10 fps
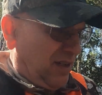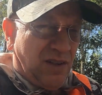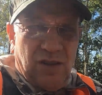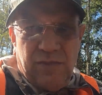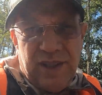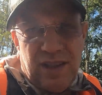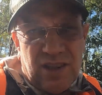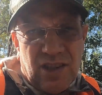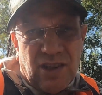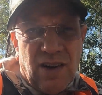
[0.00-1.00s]
on my
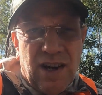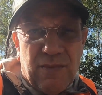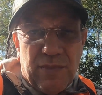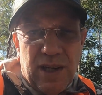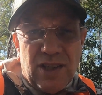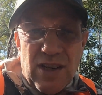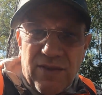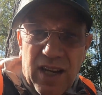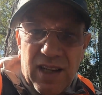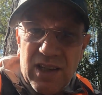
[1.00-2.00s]
Instagram page. I've
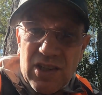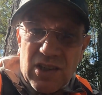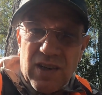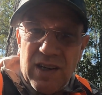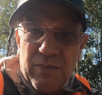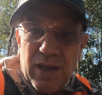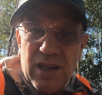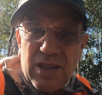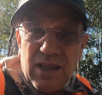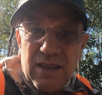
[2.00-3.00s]
got an Instagram
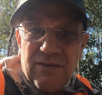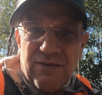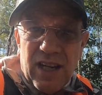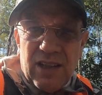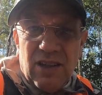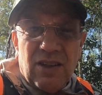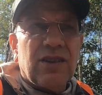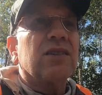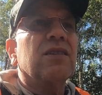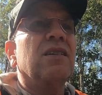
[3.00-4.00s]
page. I'll invite y'all
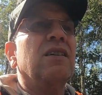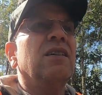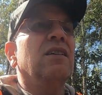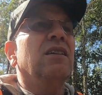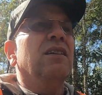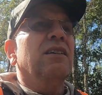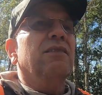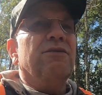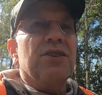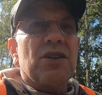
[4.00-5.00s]
to
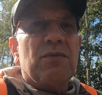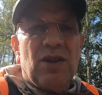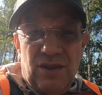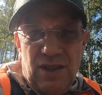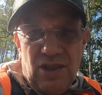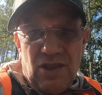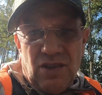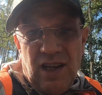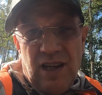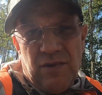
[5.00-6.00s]
visit me on
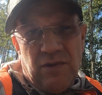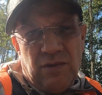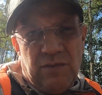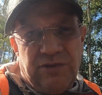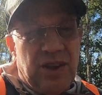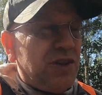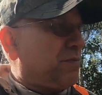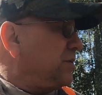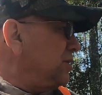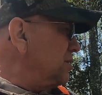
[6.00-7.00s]
Instagram and on
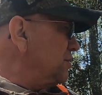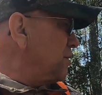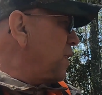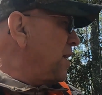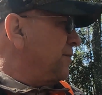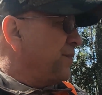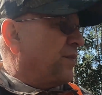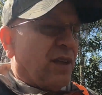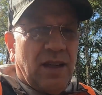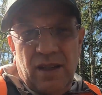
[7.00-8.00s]
Facebook.
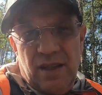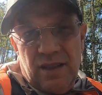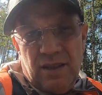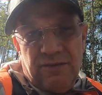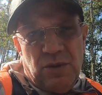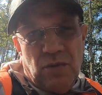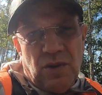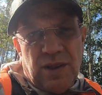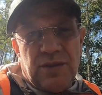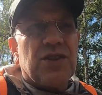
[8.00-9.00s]
And if you
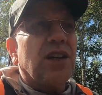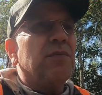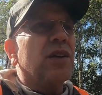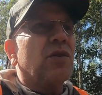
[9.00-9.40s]
want to send me